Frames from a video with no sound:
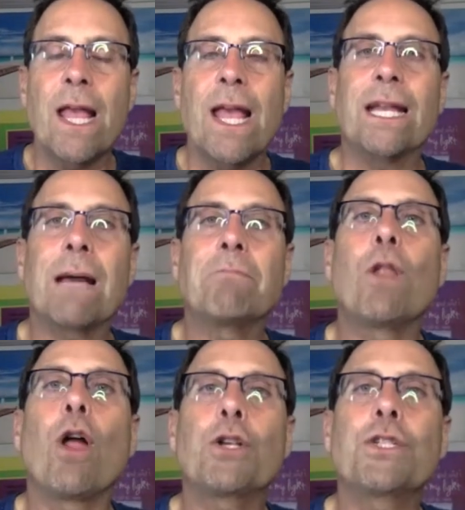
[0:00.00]
And I'm
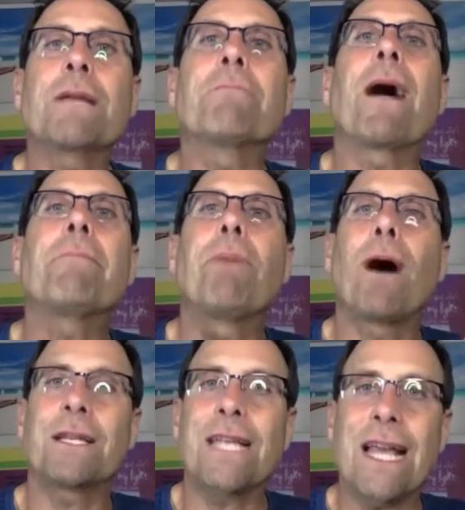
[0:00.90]
launching my
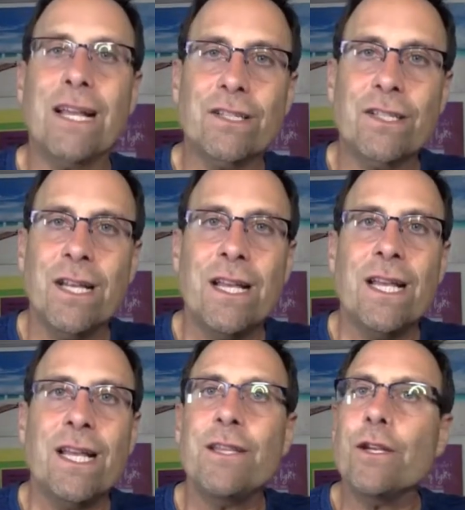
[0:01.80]
podcast
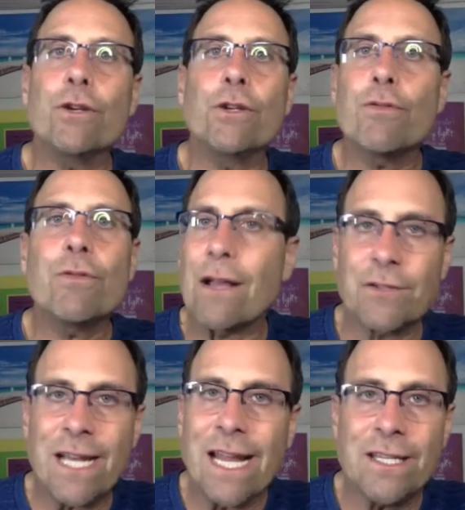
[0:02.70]
in the year
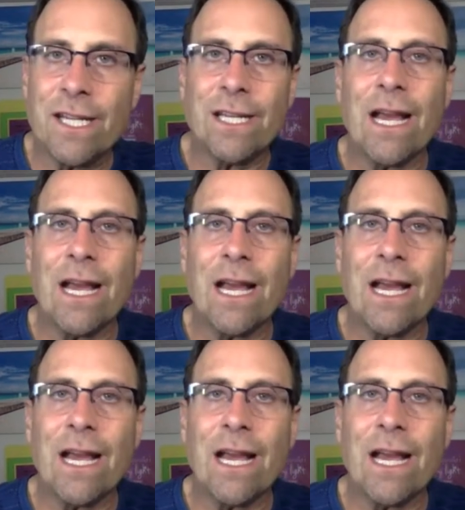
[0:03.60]
2018.